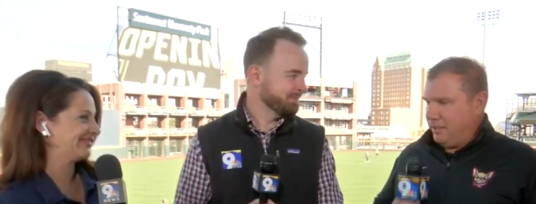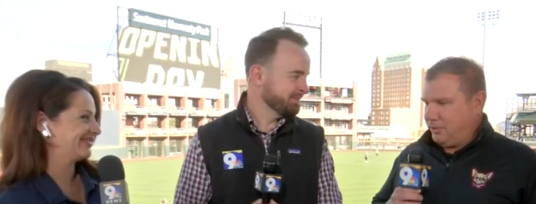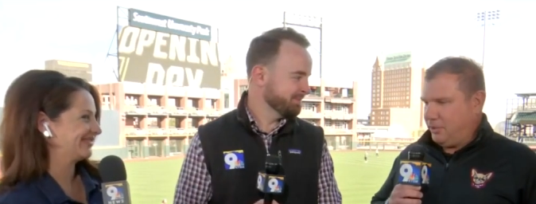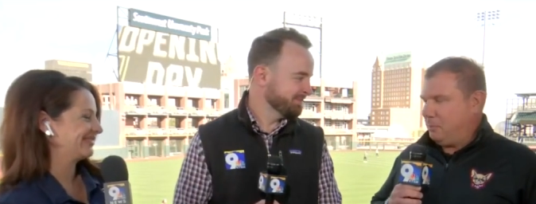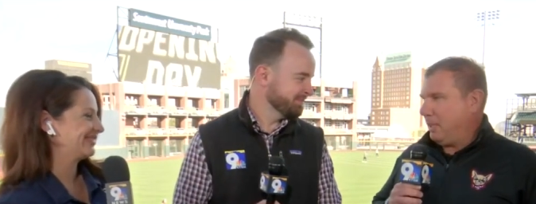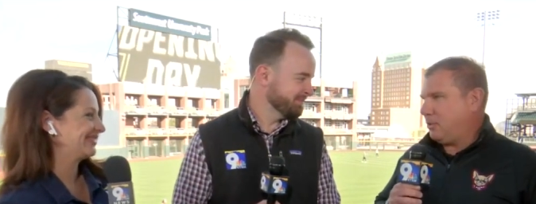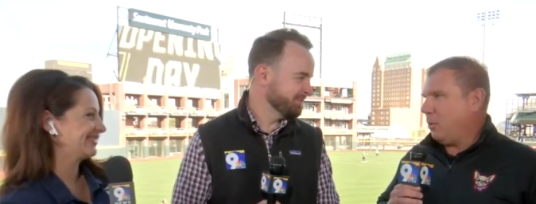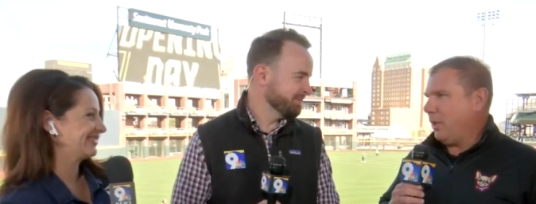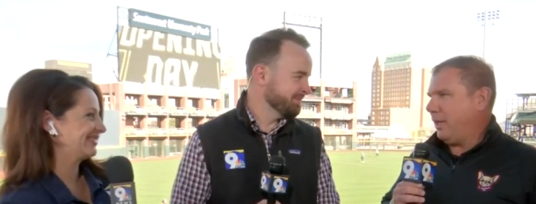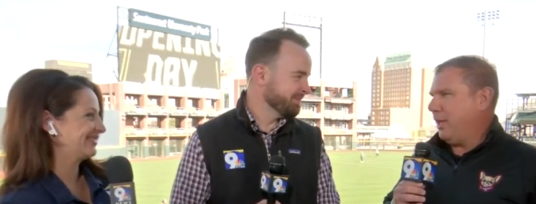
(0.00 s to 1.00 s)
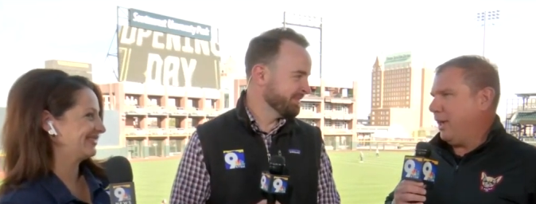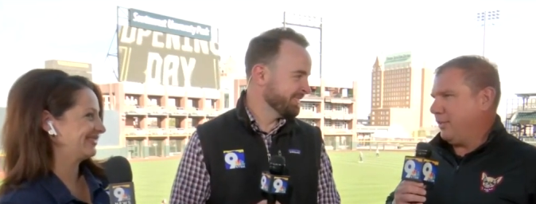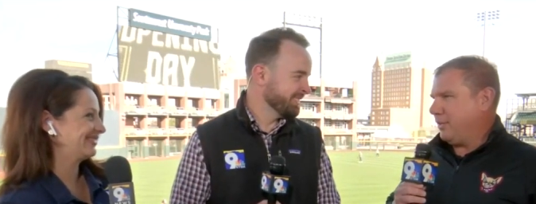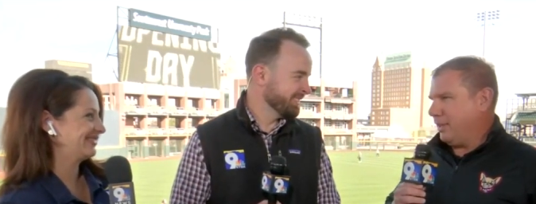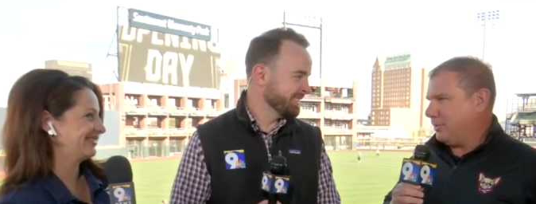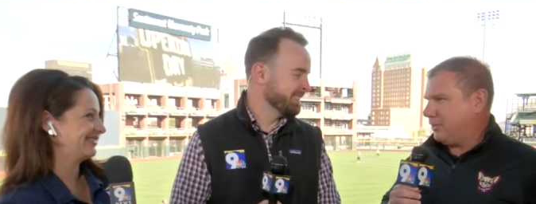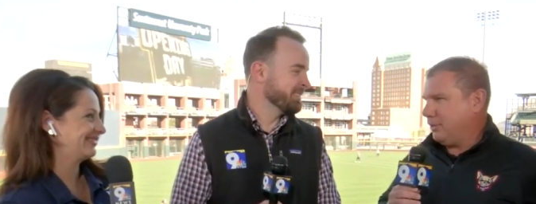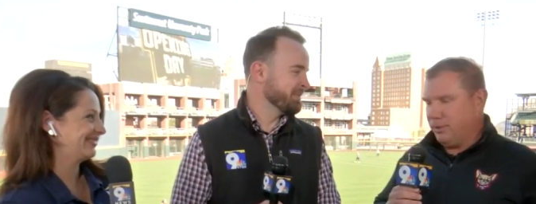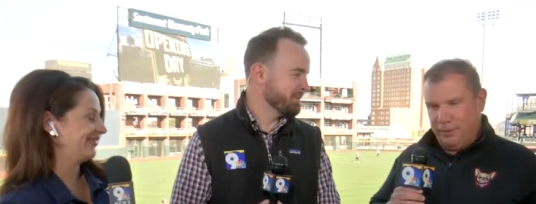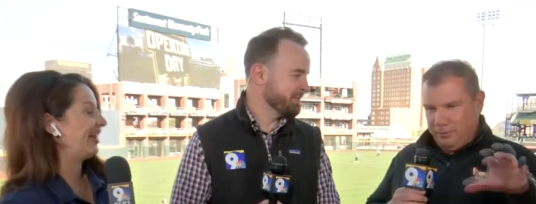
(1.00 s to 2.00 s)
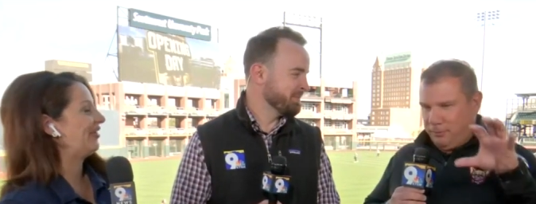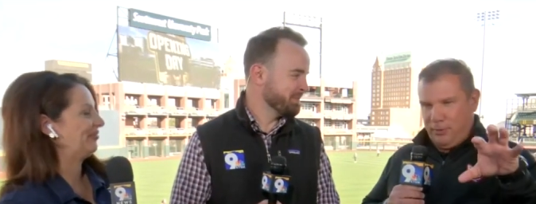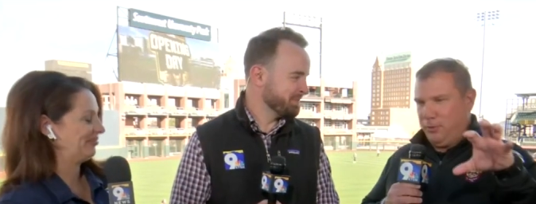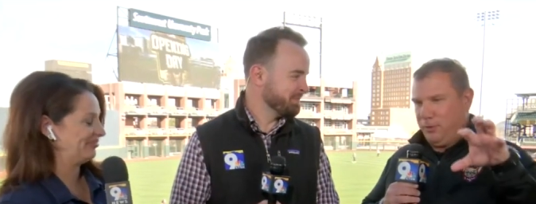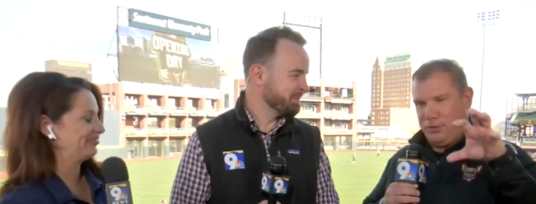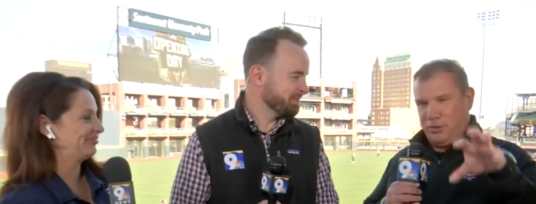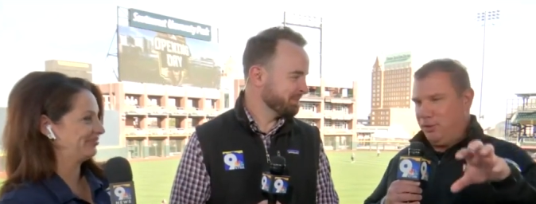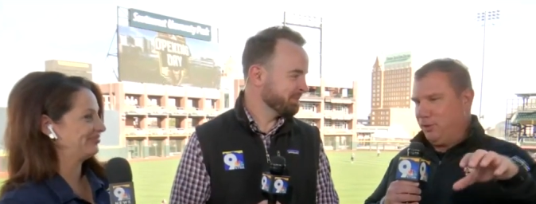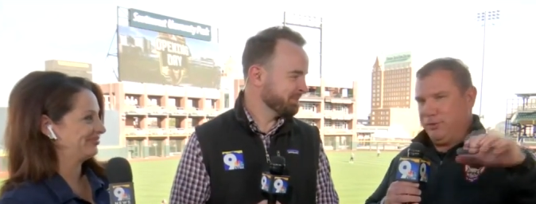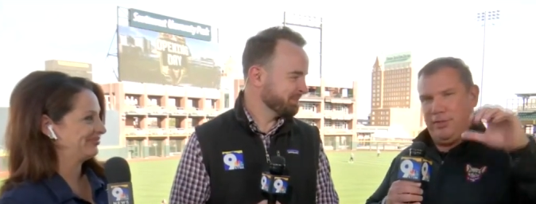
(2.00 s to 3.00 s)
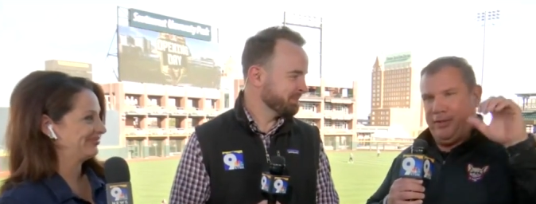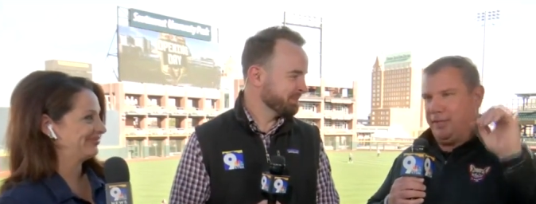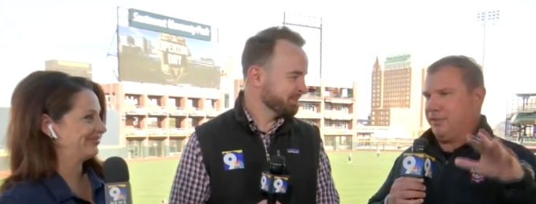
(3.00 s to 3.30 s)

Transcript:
Speaker 1: This is my 29th, and I still wow. feel the chills and the